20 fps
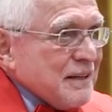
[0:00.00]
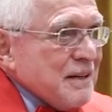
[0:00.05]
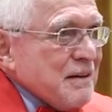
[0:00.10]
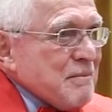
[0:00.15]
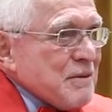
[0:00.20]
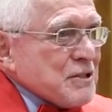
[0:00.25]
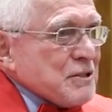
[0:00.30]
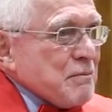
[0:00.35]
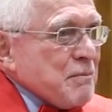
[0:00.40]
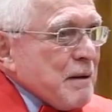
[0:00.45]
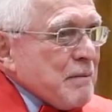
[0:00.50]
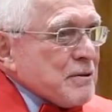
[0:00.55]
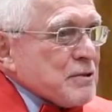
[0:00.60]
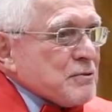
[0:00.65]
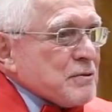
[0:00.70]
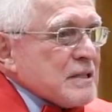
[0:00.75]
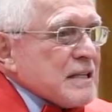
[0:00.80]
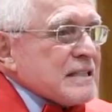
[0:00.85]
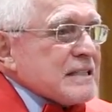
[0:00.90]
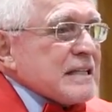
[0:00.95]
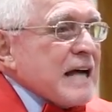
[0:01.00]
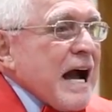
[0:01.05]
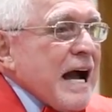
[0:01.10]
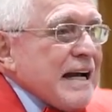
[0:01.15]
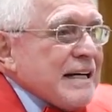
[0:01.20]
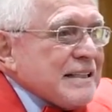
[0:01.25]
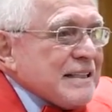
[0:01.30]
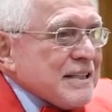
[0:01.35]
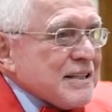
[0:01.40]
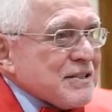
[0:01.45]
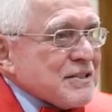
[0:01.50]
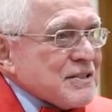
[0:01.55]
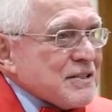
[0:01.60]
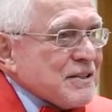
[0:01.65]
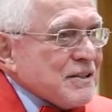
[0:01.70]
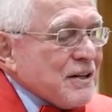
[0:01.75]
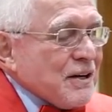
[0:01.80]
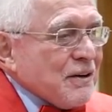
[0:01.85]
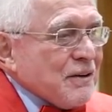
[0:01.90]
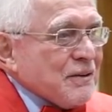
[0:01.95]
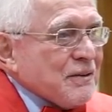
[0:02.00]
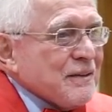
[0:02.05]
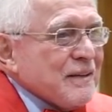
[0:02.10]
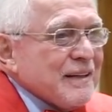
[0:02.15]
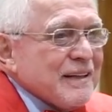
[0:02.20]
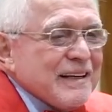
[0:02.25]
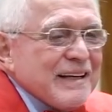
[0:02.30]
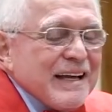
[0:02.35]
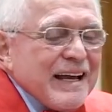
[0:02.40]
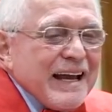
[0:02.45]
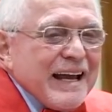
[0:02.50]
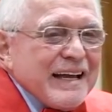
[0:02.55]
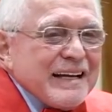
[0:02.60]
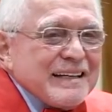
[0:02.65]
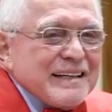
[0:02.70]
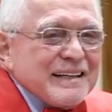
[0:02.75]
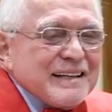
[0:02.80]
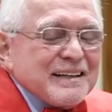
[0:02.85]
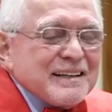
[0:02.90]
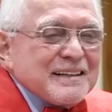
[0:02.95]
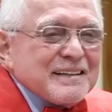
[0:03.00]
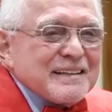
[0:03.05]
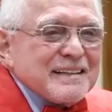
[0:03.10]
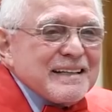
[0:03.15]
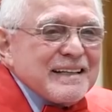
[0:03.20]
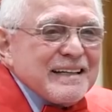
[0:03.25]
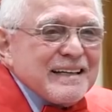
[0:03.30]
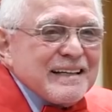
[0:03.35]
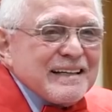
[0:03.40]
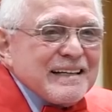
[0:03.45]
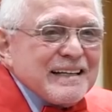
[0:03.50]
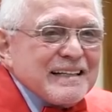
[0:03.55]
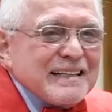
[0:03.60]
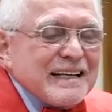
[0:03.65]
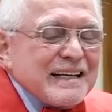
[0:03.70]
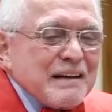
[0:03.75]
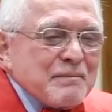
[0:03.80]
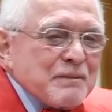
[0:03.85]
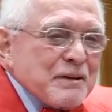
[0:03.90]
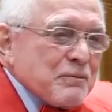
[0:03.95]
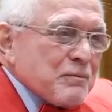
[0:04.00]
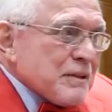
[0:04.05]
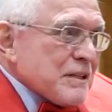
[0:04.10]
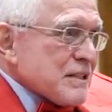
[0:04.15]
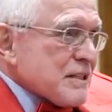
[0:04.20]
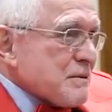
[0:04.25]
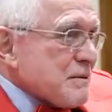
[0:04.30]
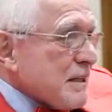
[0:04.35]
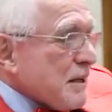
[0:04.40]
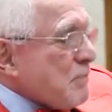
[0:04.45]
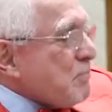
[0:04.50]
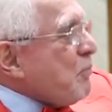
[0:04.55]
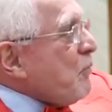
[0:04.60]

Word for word: Mr. Peepers was a scientist, you know and uh, the and he'd get up there with his little